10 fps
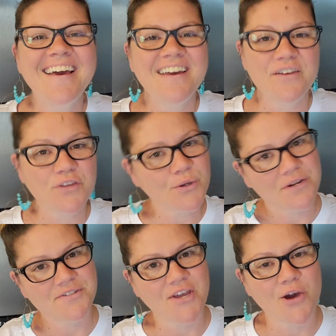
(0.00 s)
A few
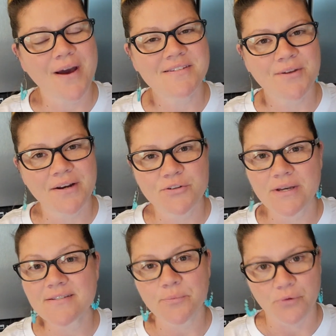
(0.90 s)
years ago, I started
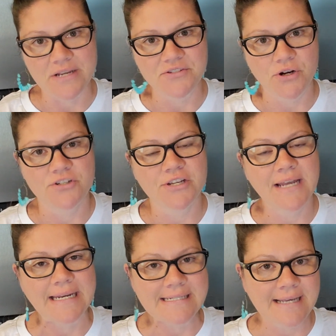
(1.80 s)
doing some research, and
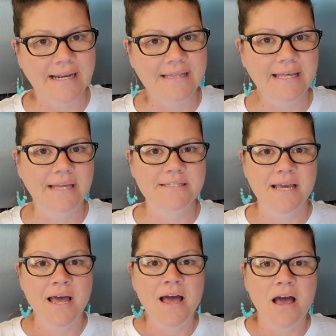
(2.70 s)
I decided that
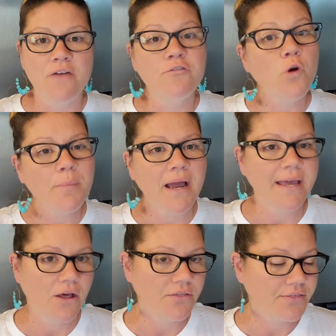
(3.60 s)
for my
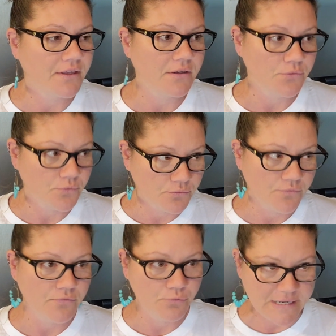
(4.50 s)
health
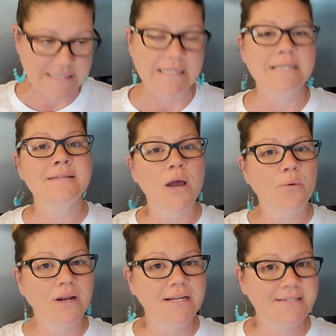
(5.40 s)
reasons, I
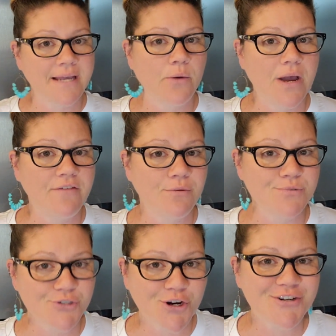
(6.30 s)
wanted to stay away from
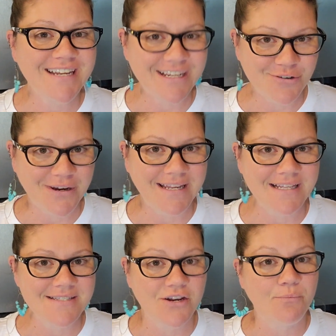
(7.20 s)
certain
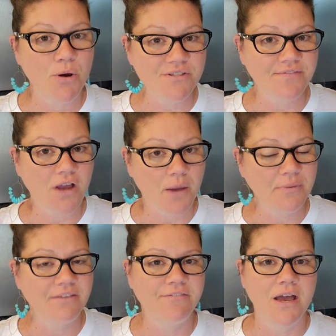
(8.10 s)
ingredients that are most
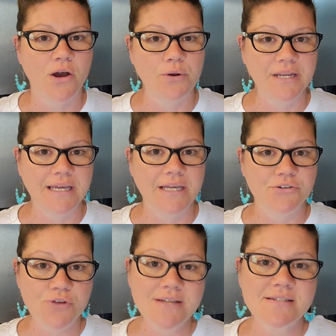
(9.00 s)
commonly found in
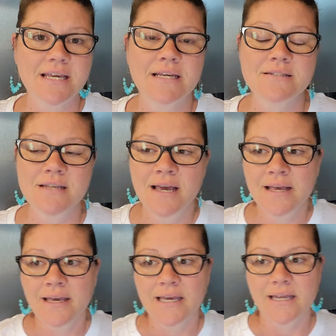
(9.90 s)
dressings
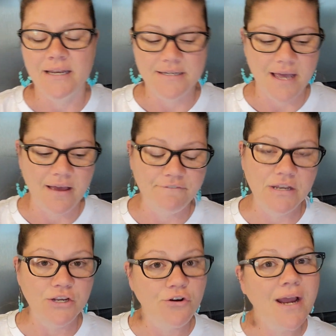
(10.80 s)
and
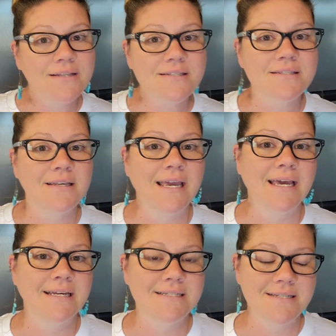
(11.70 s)
vinaigrettes
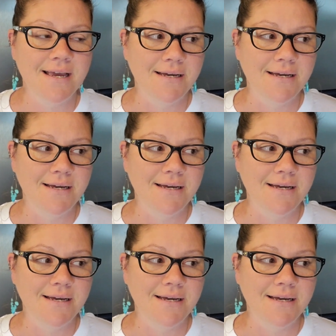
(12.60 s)
and